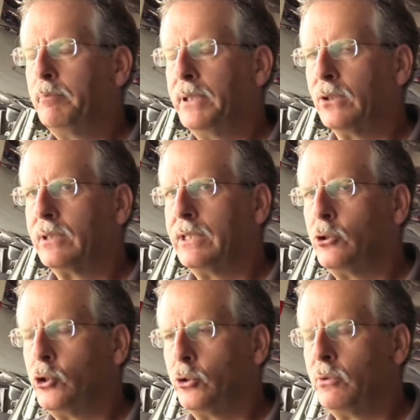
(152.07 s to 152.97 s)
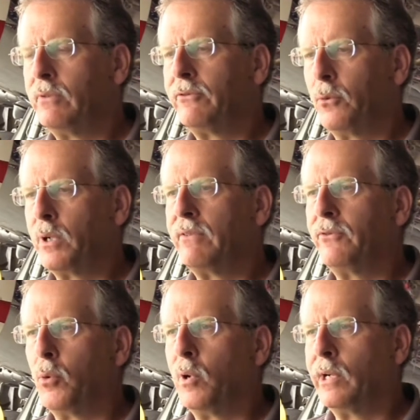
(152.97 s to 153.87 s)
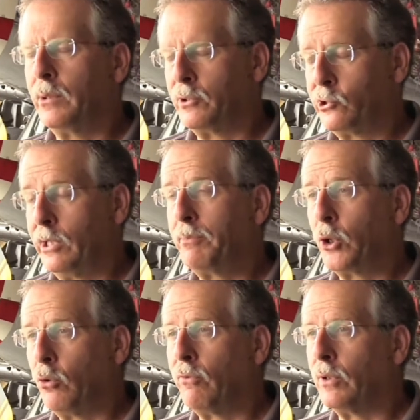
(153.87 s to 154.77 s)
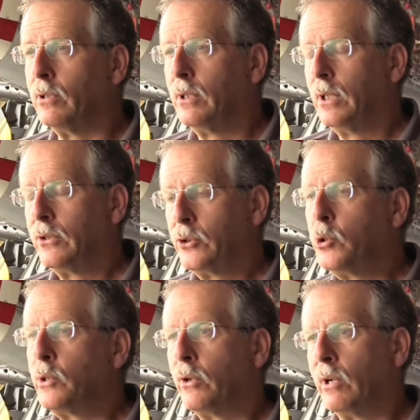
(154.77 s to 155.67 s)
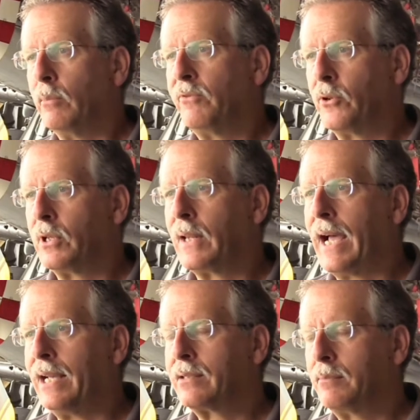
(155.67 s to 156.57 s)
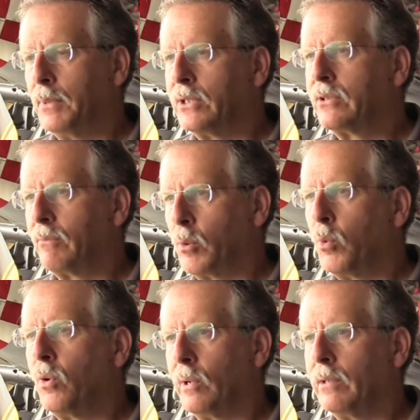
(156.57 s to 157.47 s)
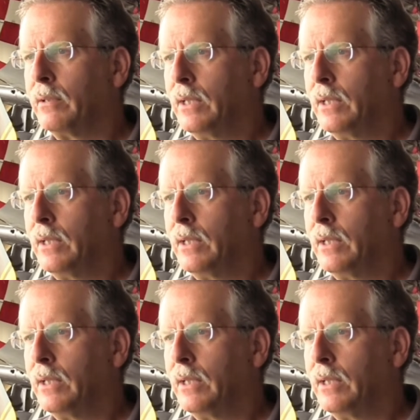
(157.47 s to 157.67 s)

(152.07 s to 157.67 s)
built in June of 44, and it was shipped over to Europe for the last months of the war.